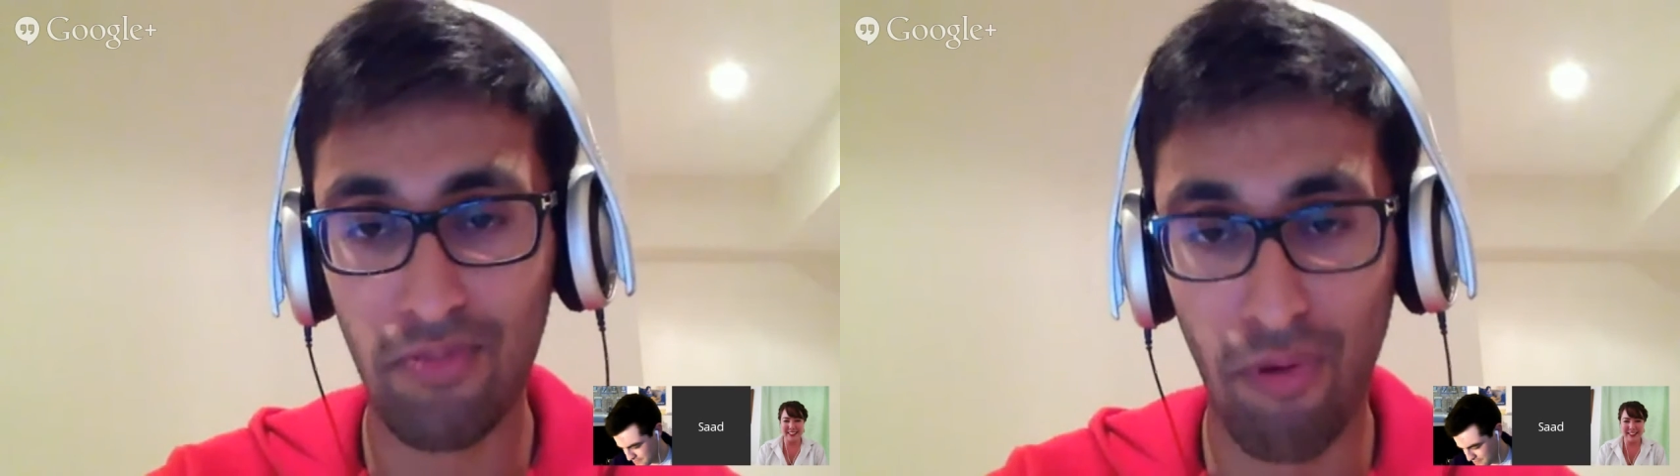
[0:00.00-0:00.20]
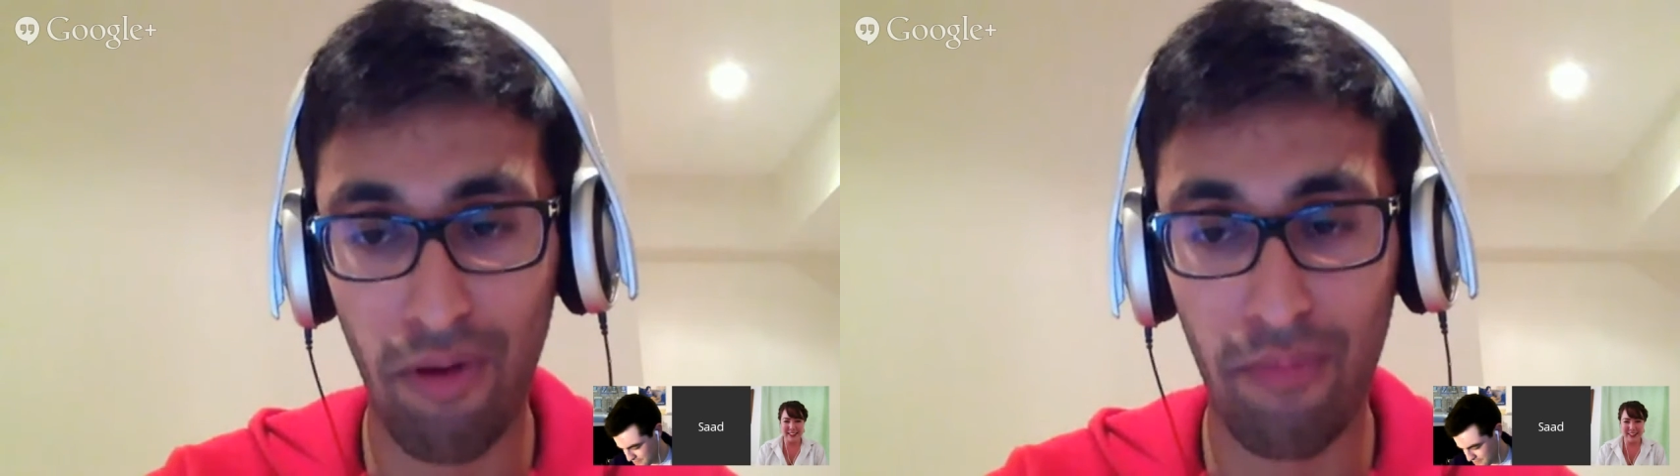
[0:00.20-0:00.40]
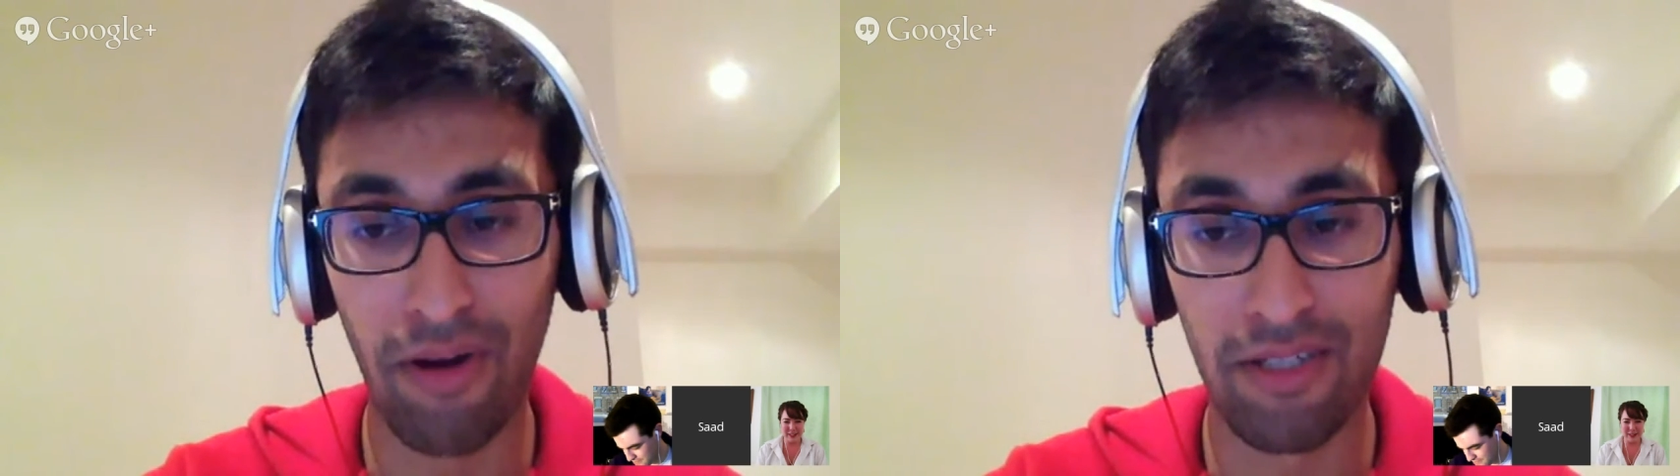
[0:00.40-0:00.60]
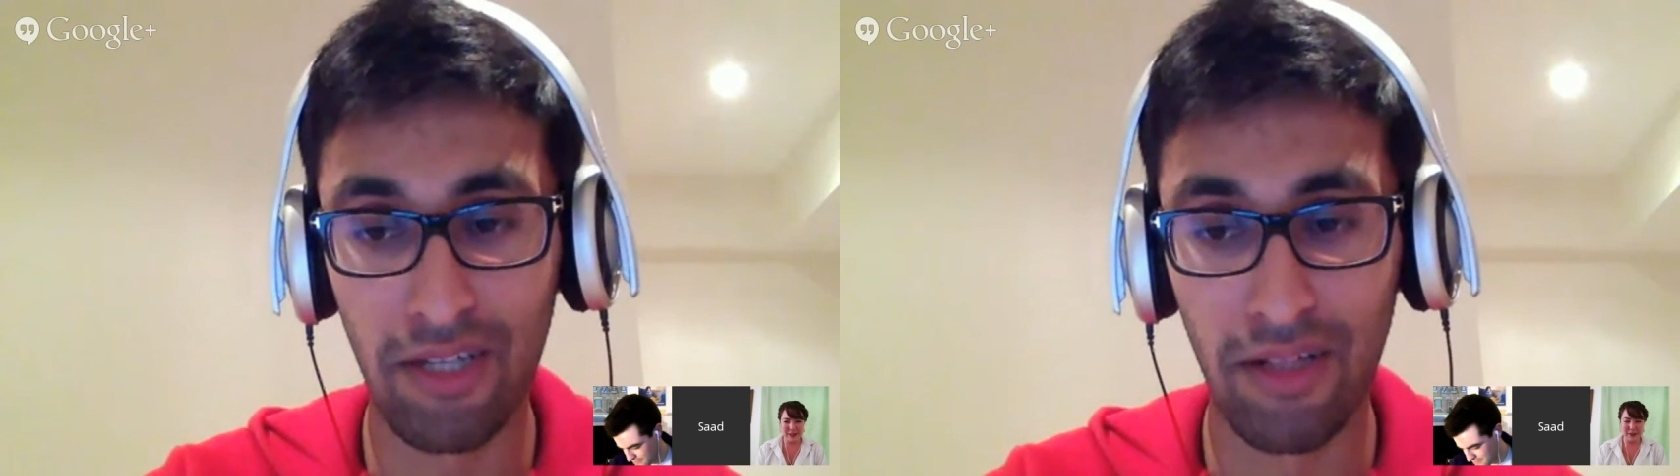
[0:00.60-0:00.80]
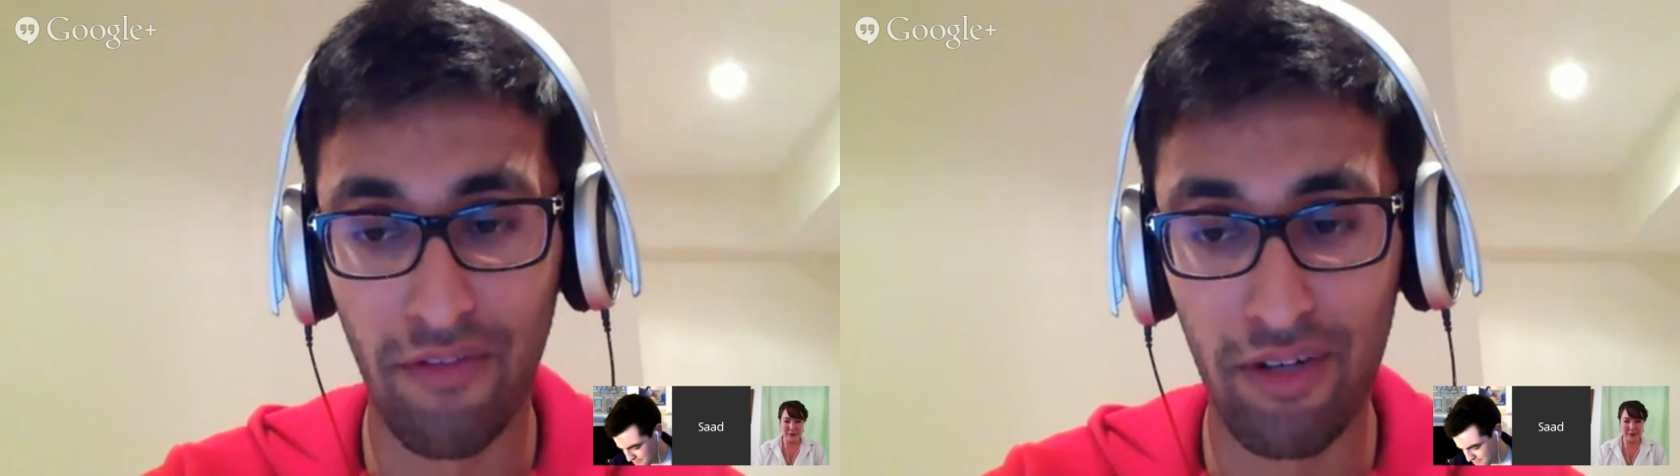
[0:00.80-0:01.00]
more about
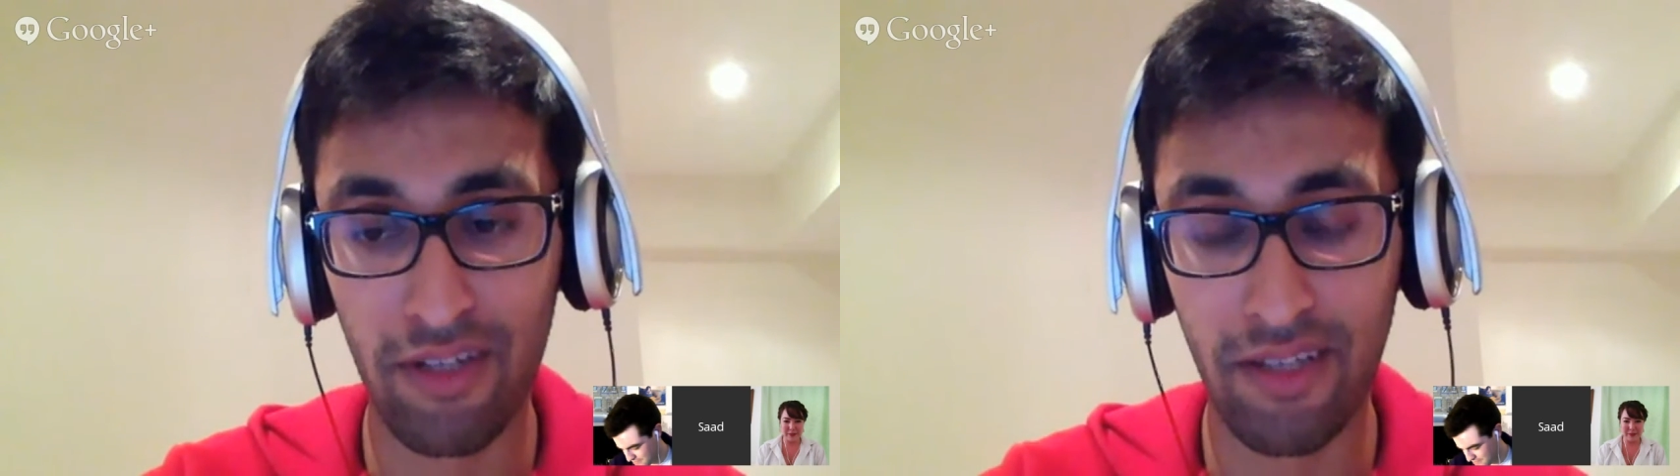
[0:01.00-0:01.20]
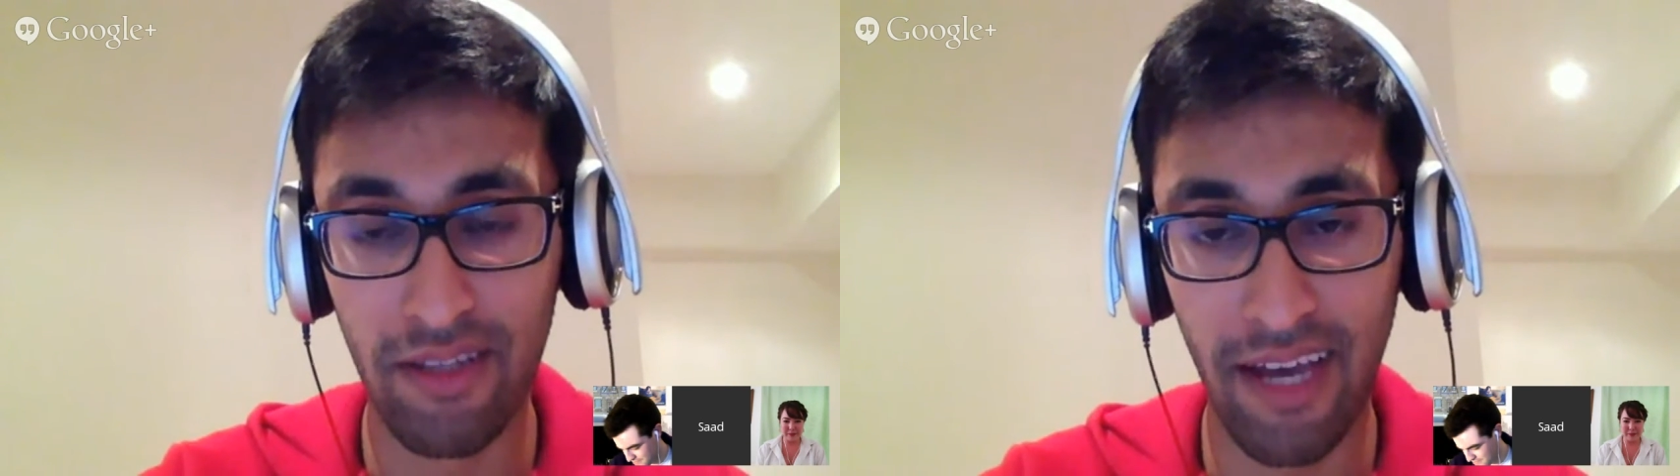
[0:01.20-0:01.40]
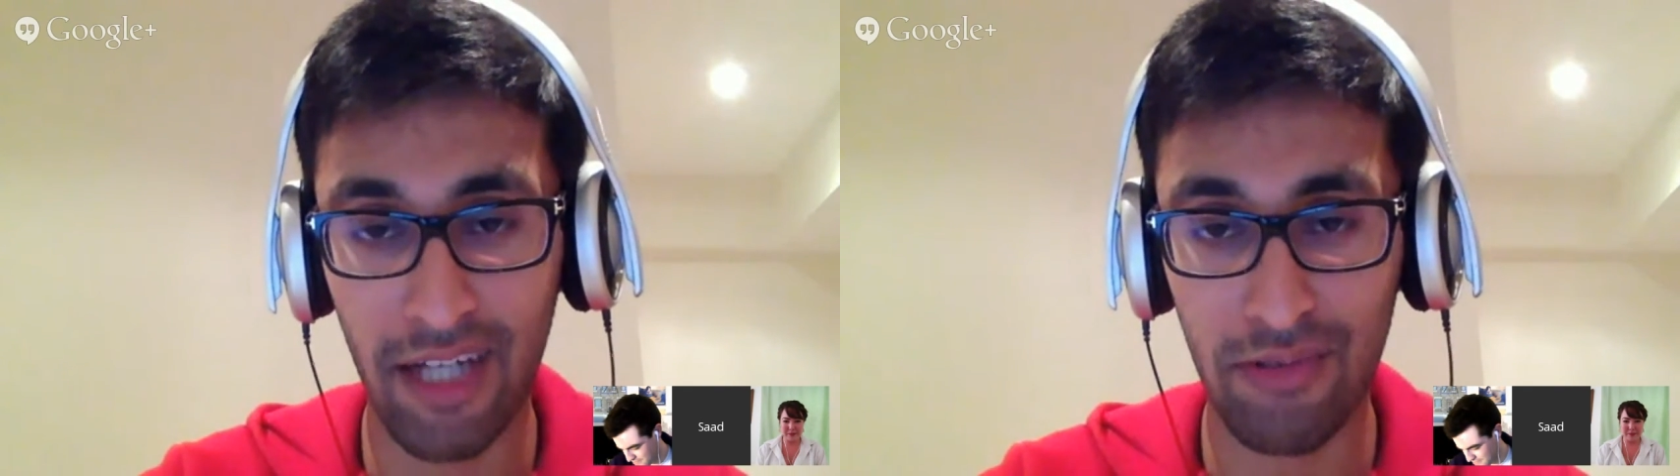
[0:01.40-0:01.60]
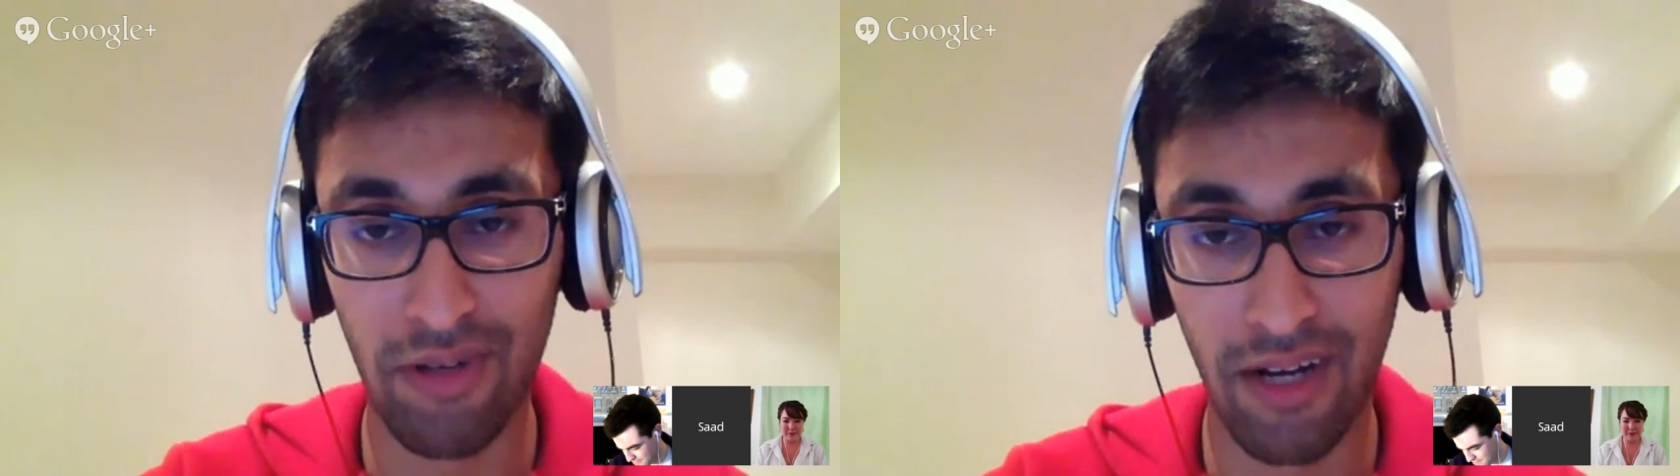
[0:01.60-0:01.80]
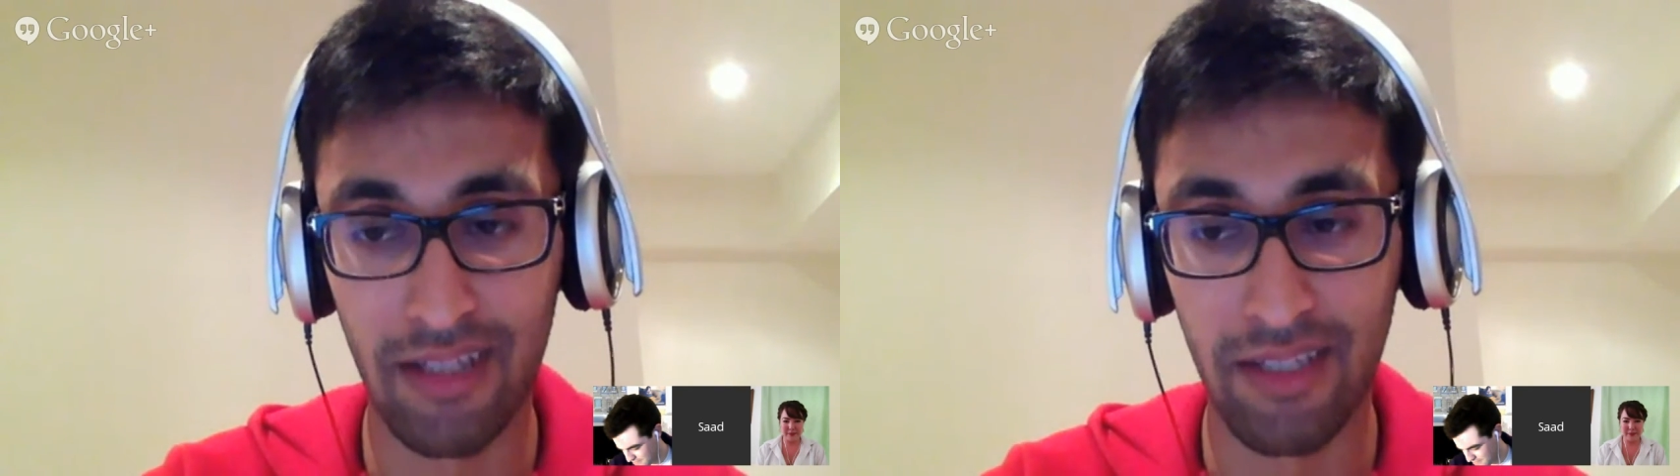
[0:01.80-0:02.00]
delivery than the actual
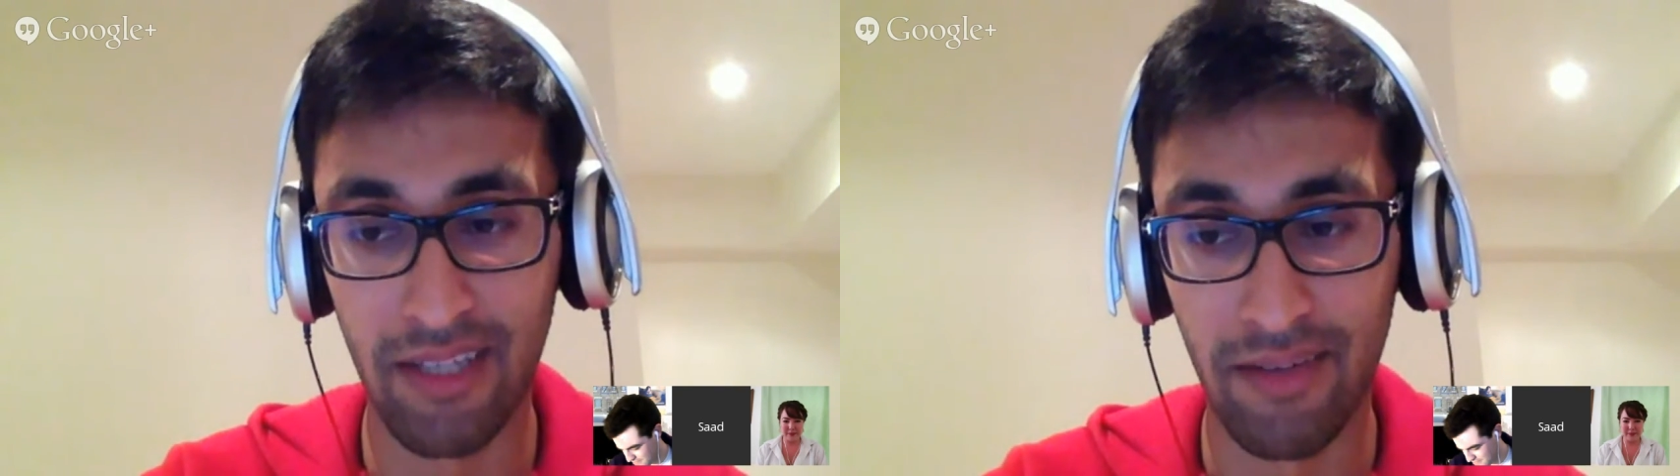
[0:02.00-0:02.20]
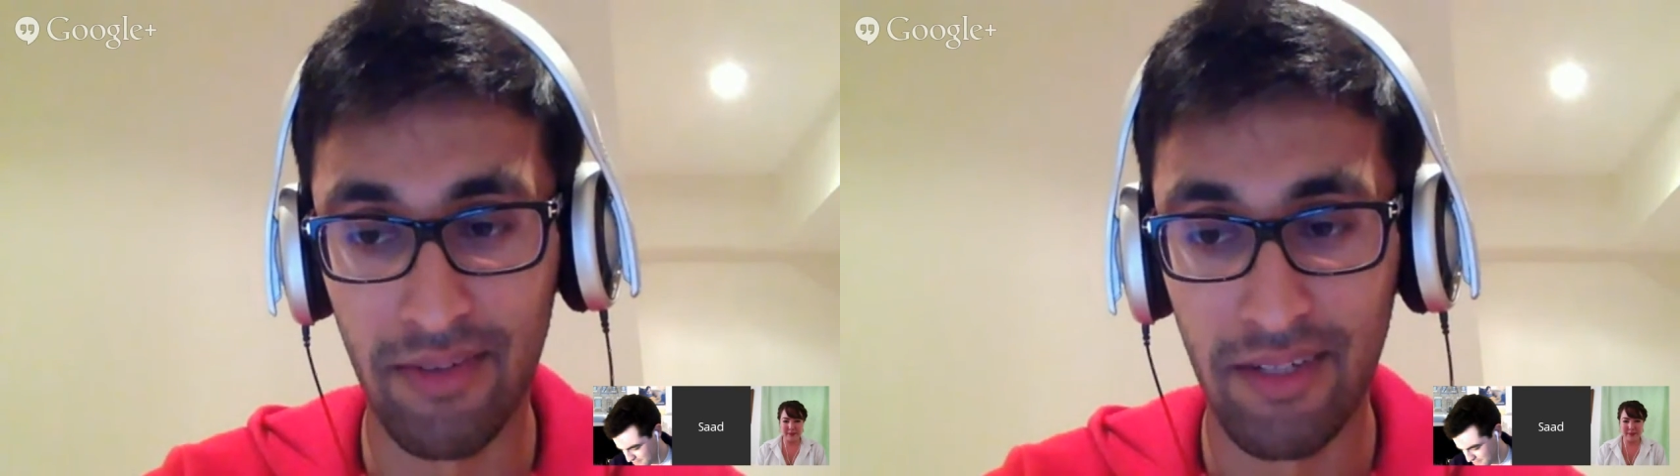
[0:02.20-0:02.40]
concept.